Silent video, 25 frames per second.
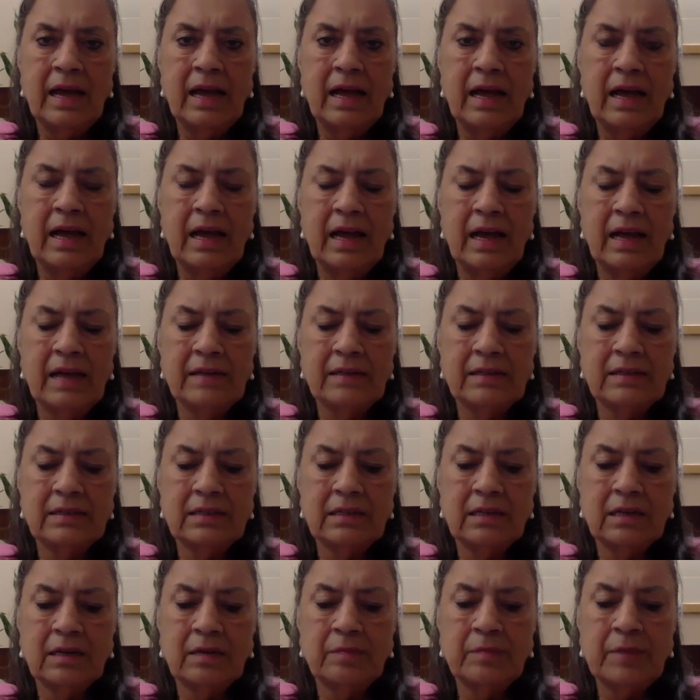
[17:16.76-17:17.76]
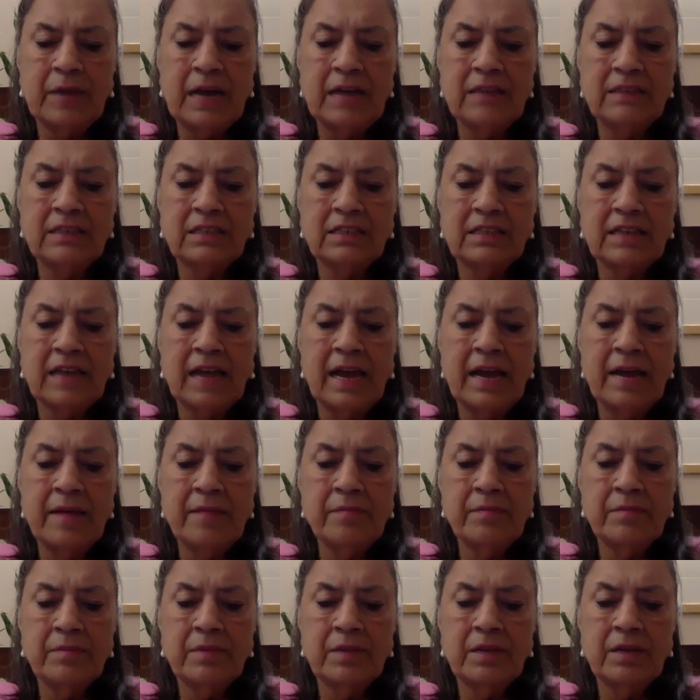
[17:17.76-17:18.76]
And by the
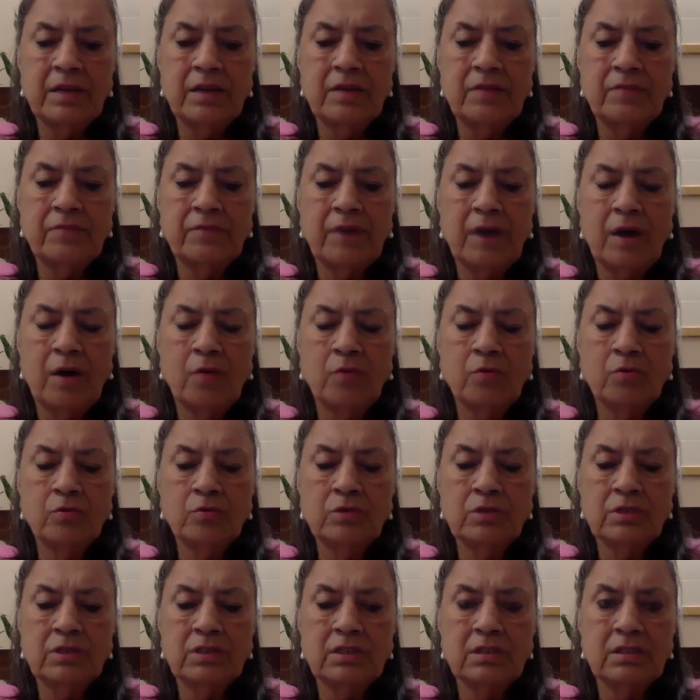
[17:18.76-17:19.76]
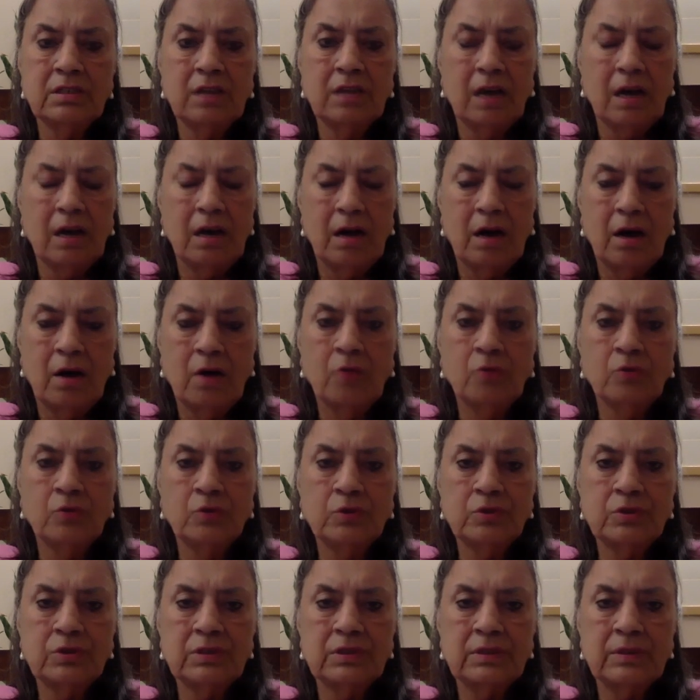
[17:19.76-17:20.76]
time he found the
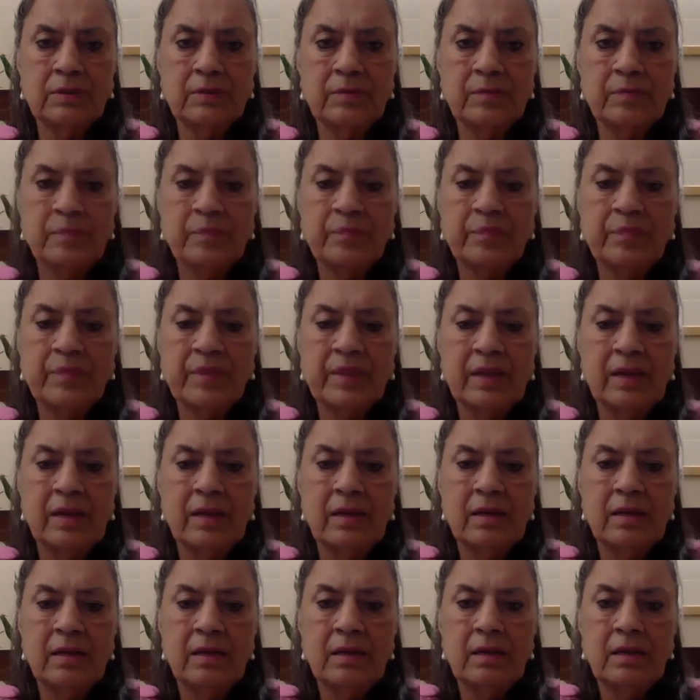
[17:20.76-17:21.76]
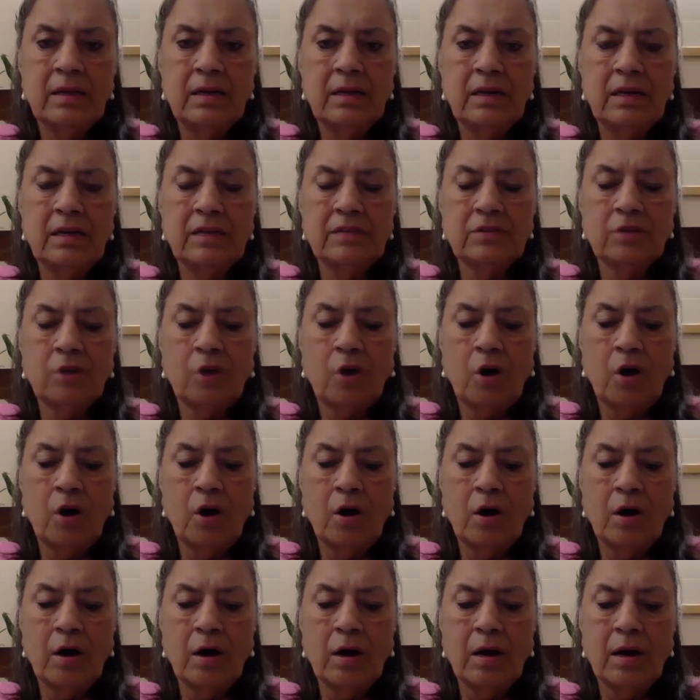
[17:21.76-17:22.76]
house, he
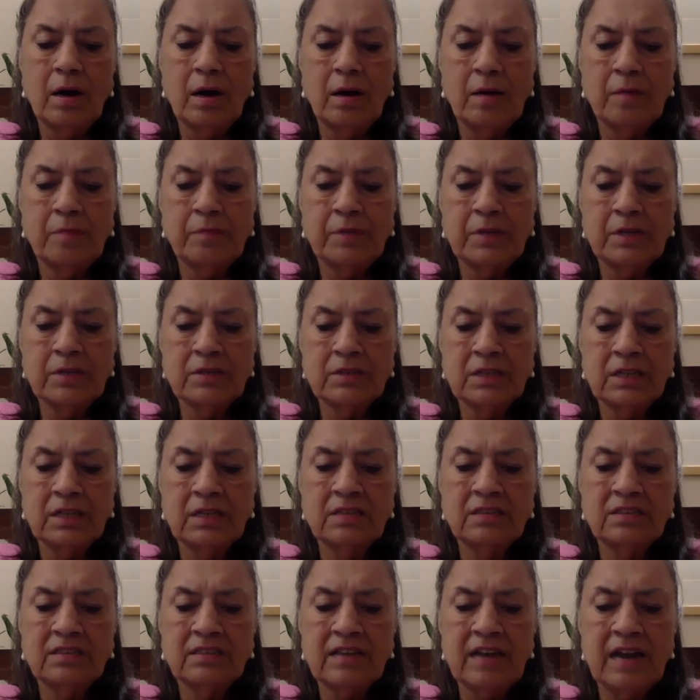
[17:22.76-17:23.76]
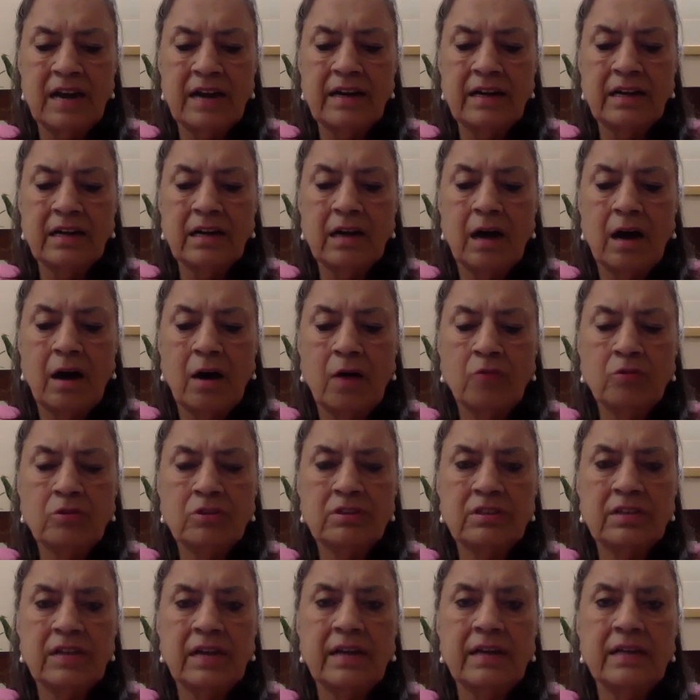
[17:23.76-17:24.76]
saw a person standing
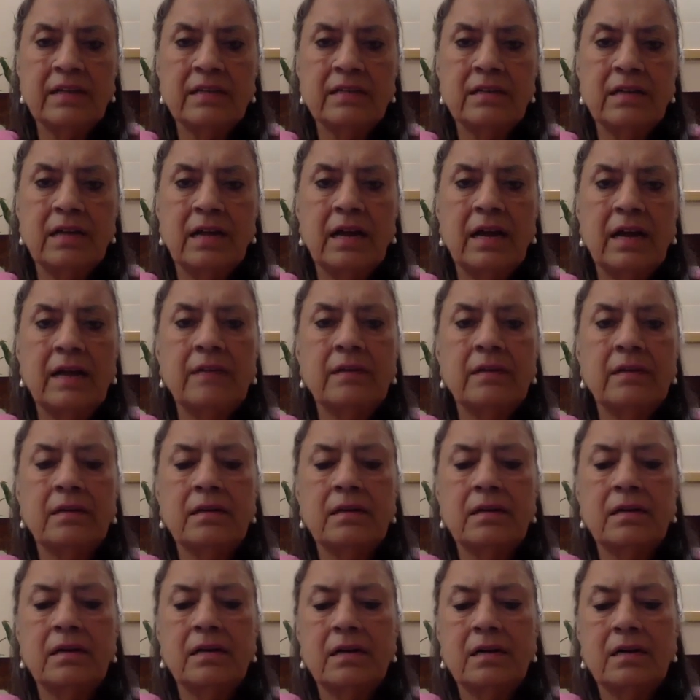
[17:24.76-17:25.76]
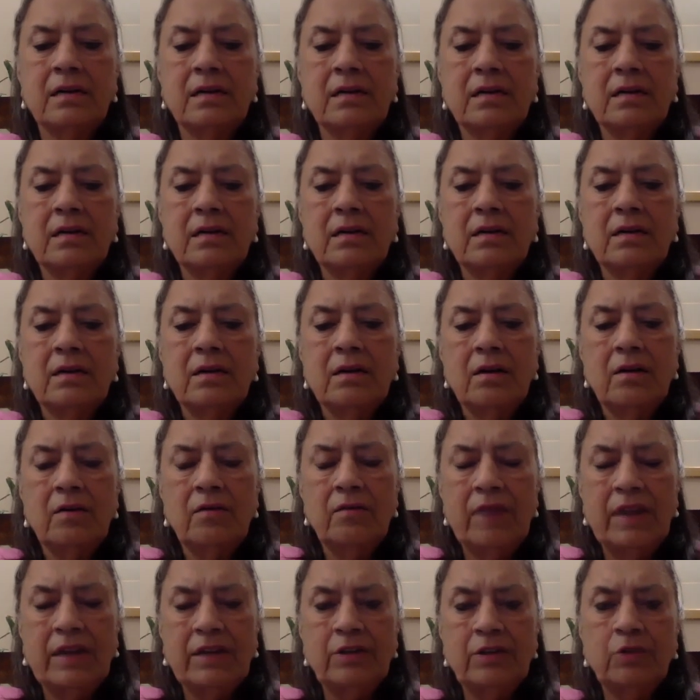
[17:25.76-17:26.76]
outside and
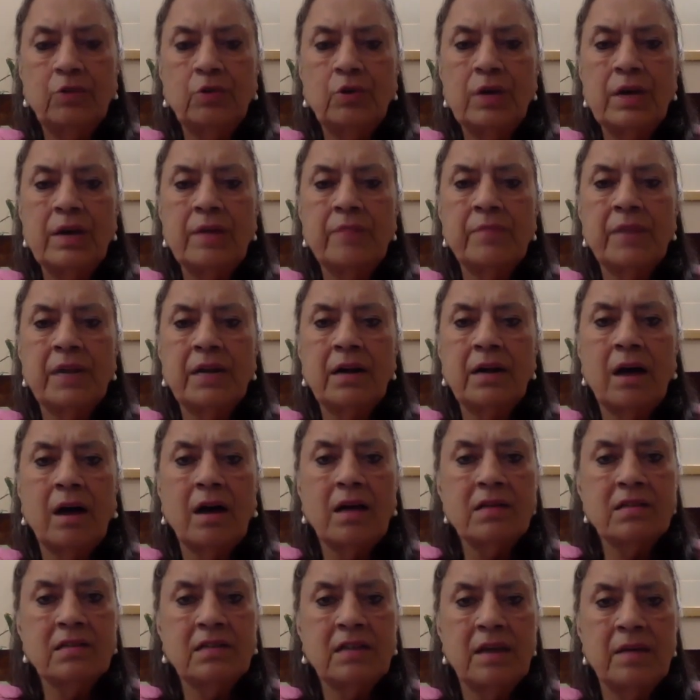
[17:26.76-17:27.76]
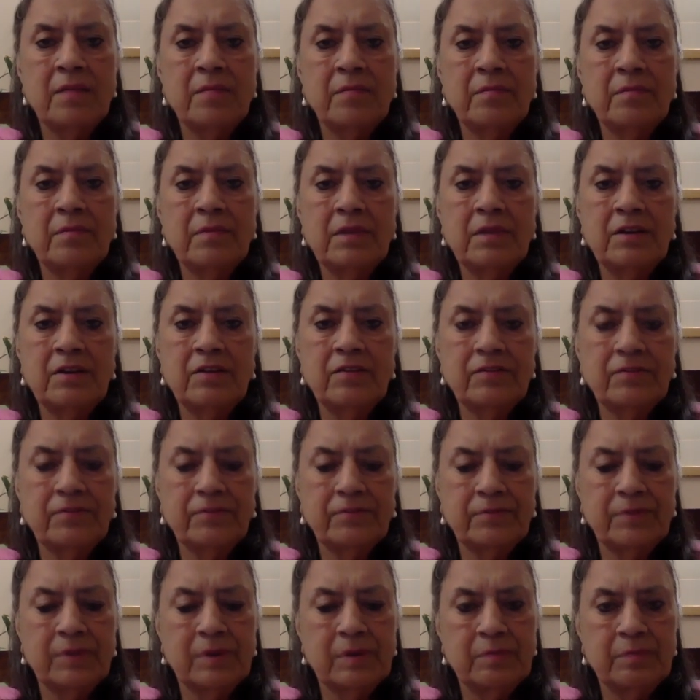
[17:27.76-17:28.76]
went to him and asked him if
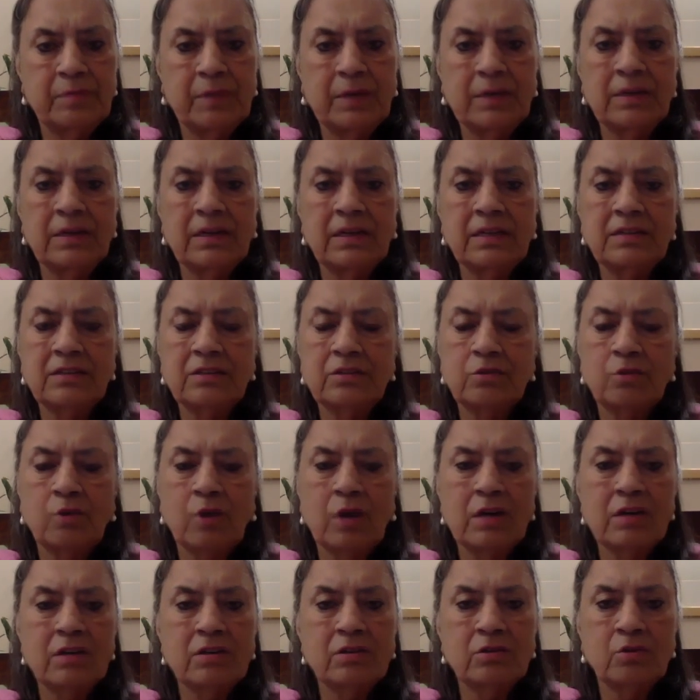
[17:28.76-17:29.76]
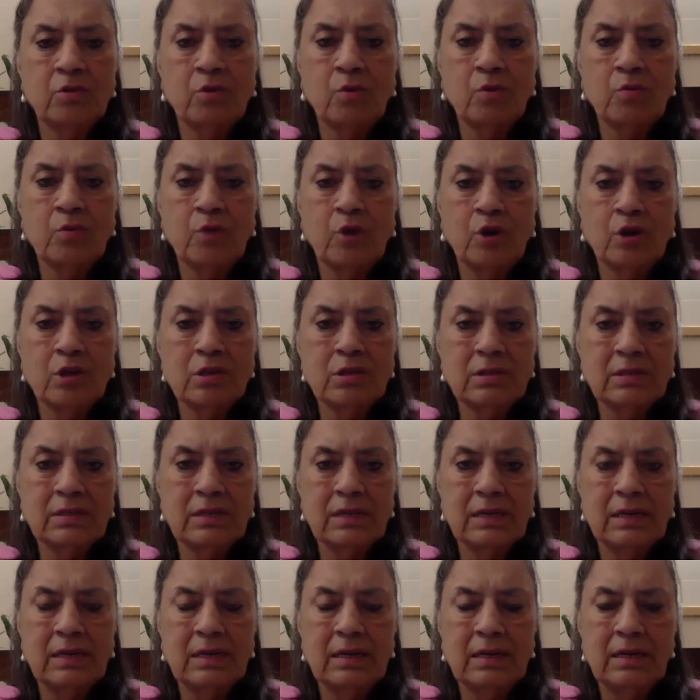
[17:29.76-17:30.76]
Pandit so and so was
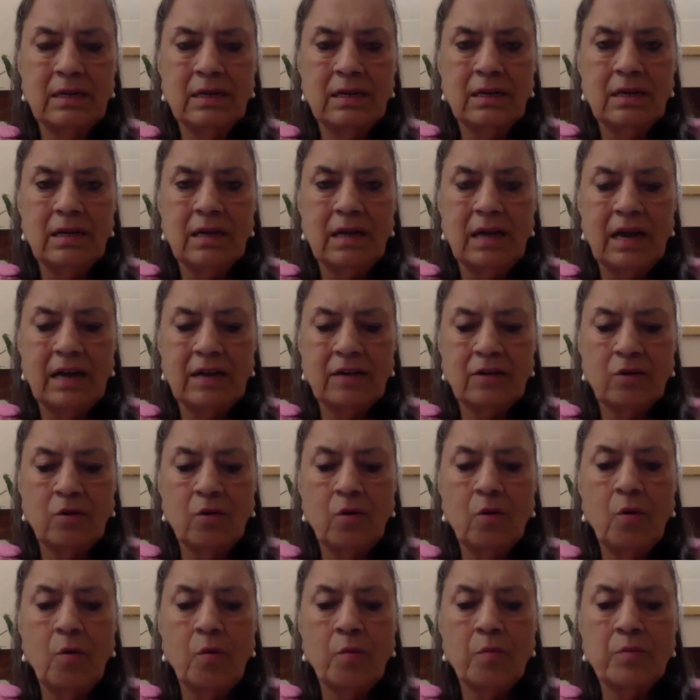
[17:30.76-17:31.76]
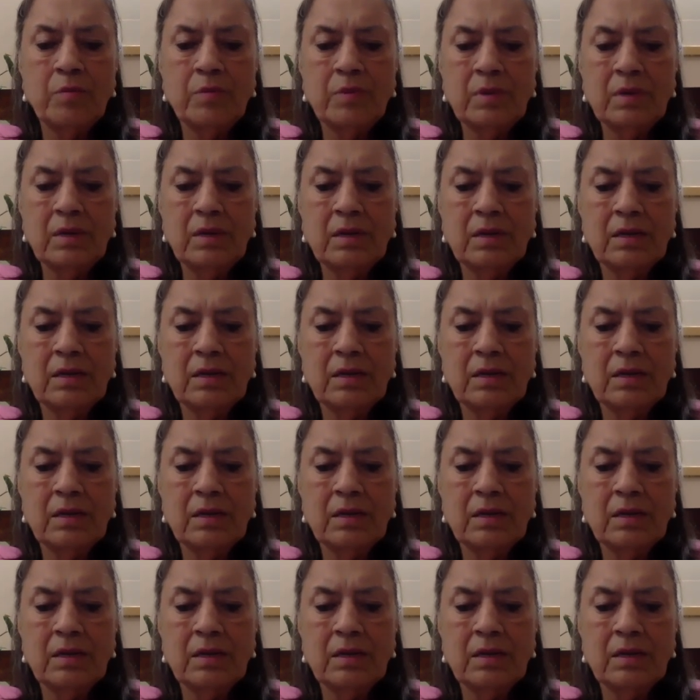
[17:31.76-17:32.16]
at home.